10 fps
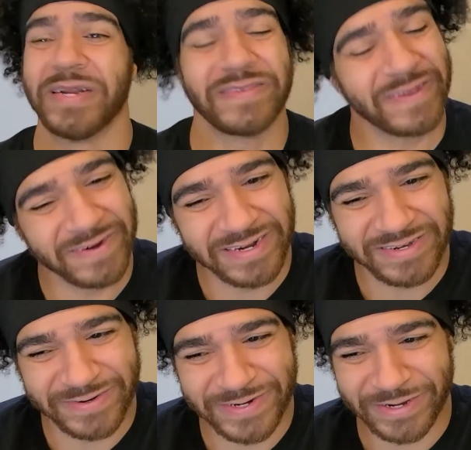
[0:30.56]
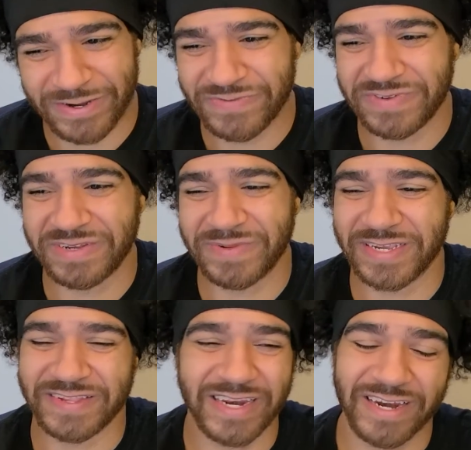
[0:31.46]
I started it during COVID
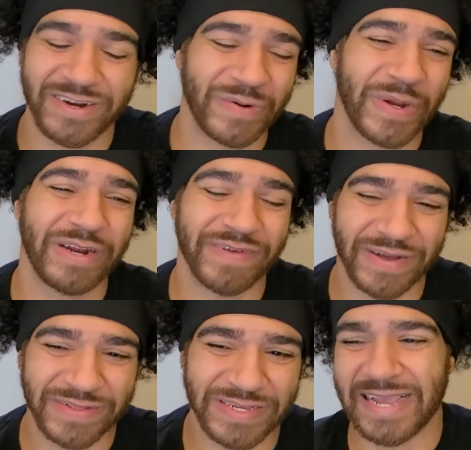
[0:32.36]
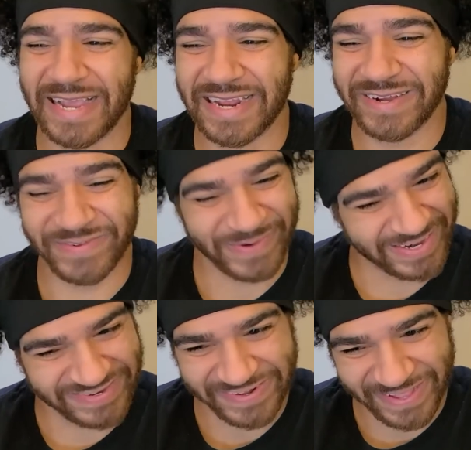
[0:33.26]
because I needed a creative outlet, and I was
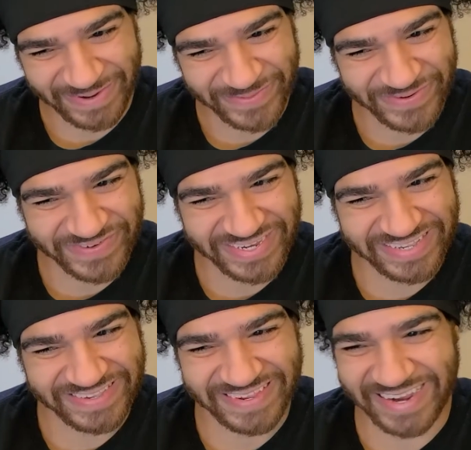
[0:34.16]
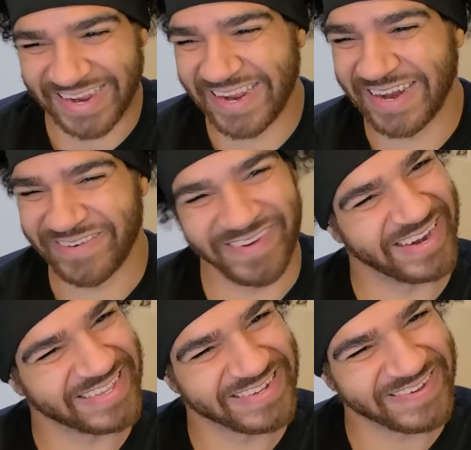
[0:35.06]
watching a lot of movies and I
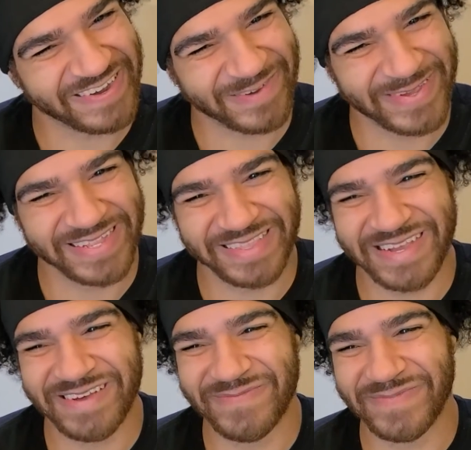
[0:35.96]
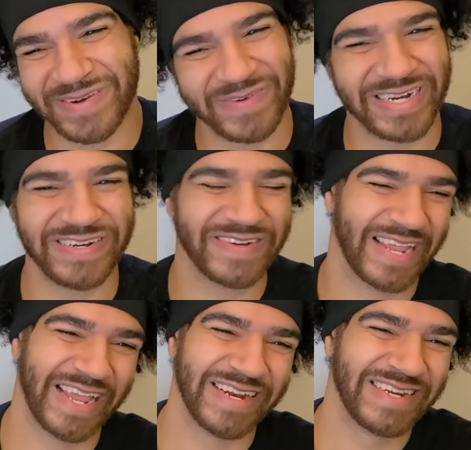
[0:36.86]
wanted to talk about them. But when you
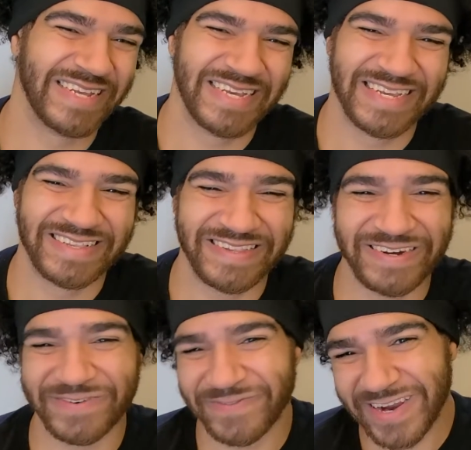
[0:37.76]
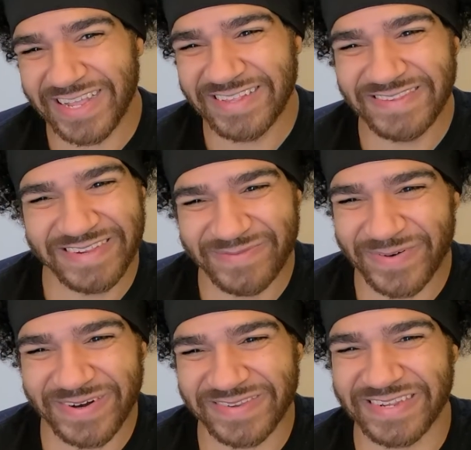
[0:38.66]
can't see your friends in
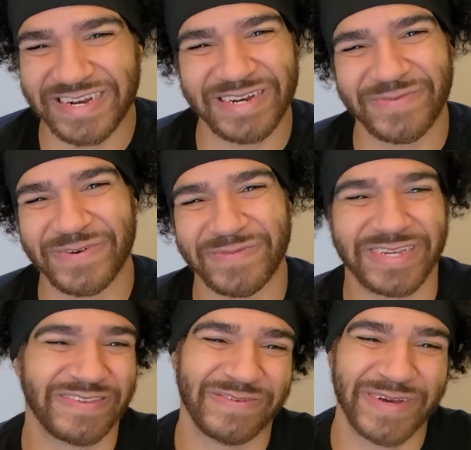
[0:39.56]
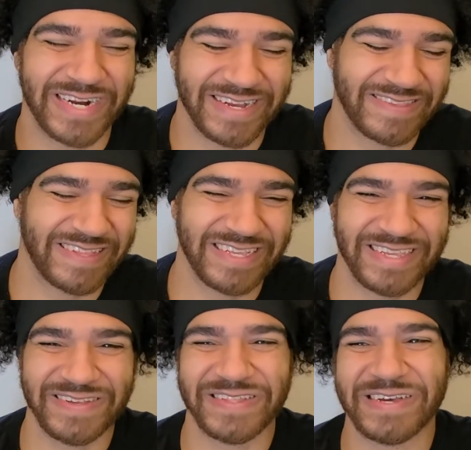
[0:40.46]
person anymore because you might accidentally
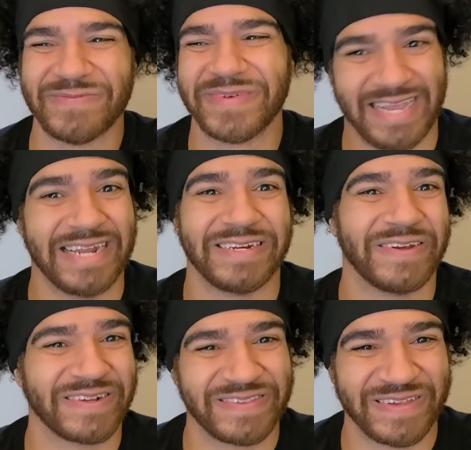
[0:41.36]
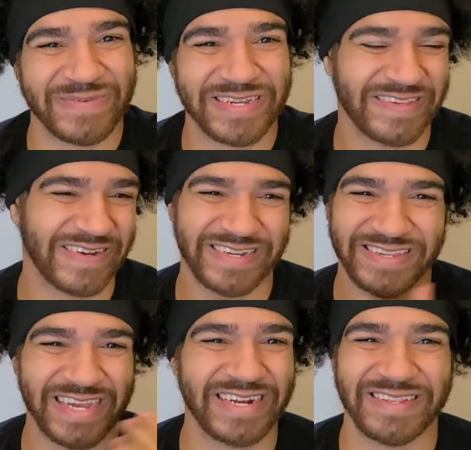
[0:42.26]
kill them, I had to talk to somebody. So I
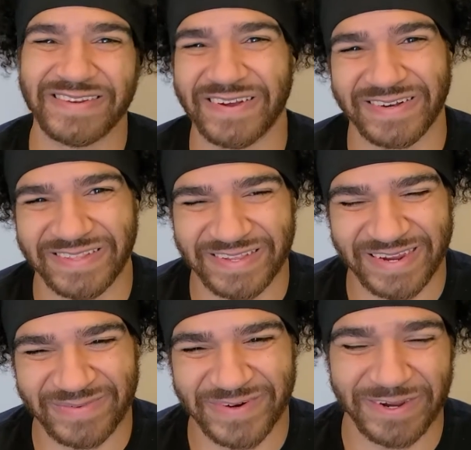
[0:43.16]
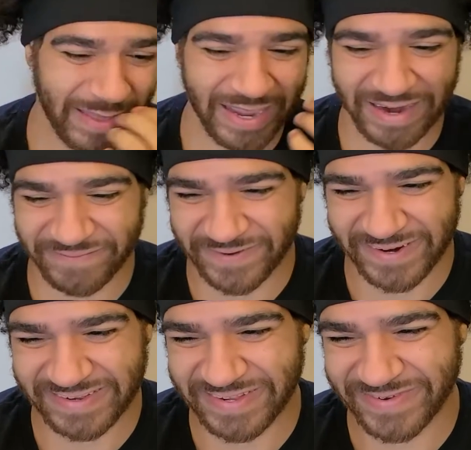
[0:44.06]
decided to talk to the camera. And at
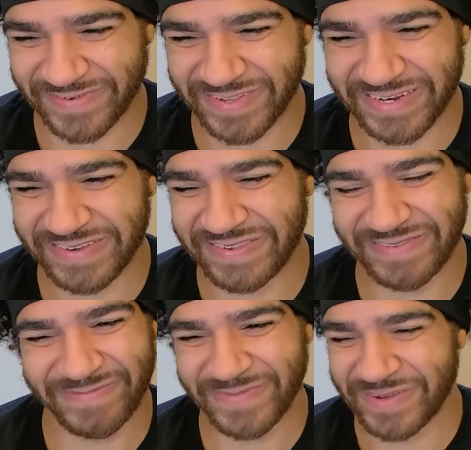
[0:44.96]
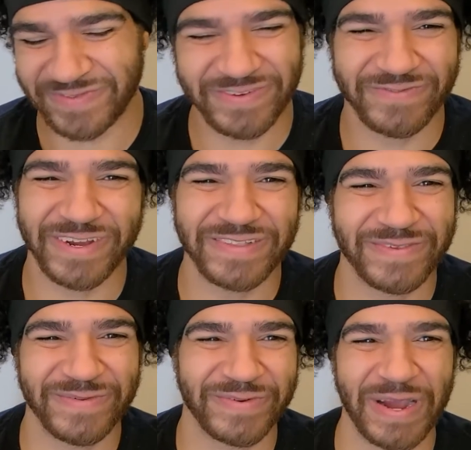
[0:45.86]
first it was really just a few friends
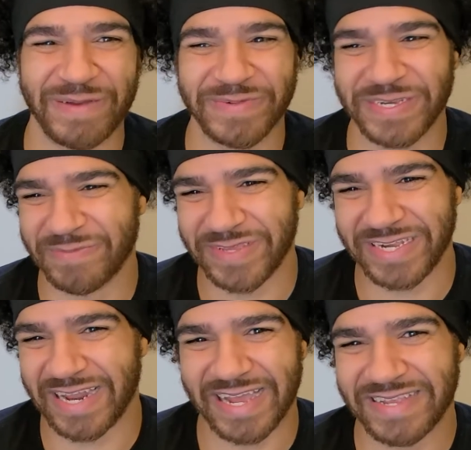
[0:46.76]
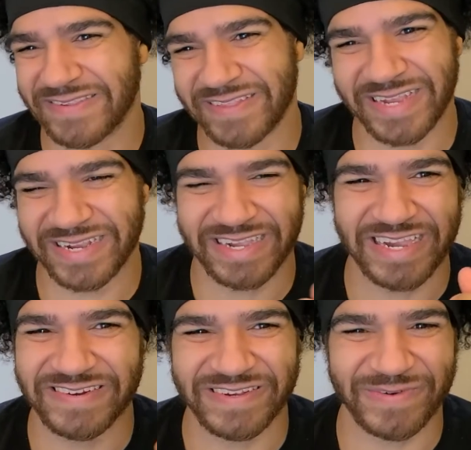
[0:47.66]
subscribing and being nice and like
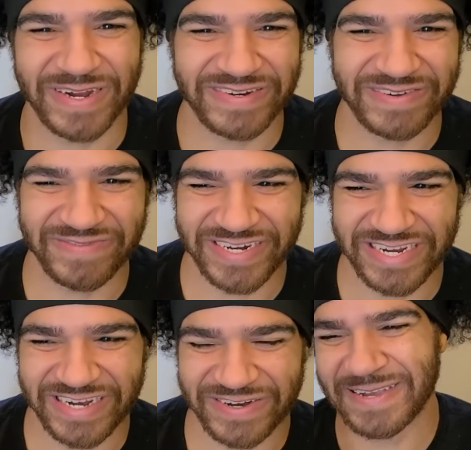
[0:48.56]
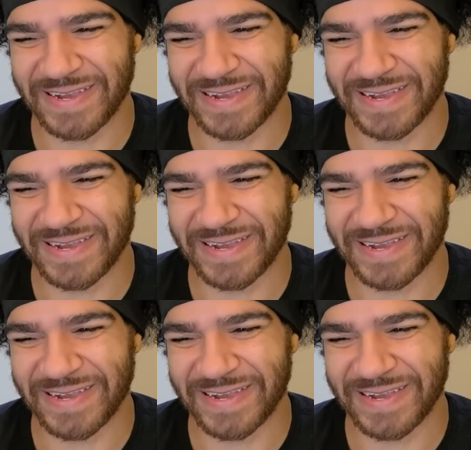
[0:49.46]
occasionally watching a video.